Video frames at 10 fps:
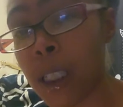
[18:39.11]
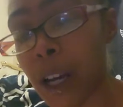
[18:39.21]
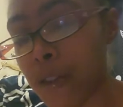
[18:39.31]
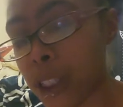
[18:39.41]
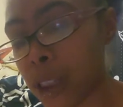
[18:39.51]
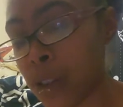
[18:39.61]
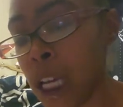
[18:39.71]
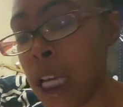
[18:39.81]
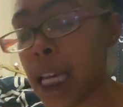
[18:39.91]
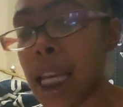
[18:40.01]
out for you.
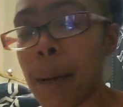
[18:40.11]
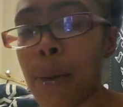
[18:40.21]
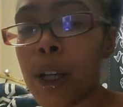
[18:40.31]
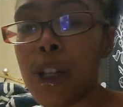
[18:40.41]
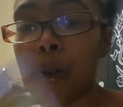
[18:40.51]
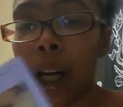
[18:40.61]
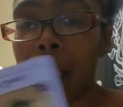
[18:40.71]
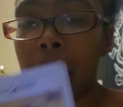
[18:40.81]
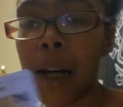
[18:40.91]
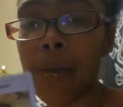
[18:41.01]
And that brings you out of
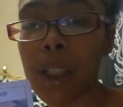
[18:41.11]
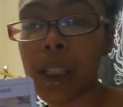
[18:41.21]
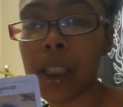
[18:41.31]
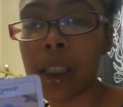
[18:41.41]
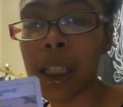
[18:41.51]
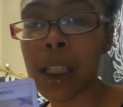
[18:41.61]
conflict.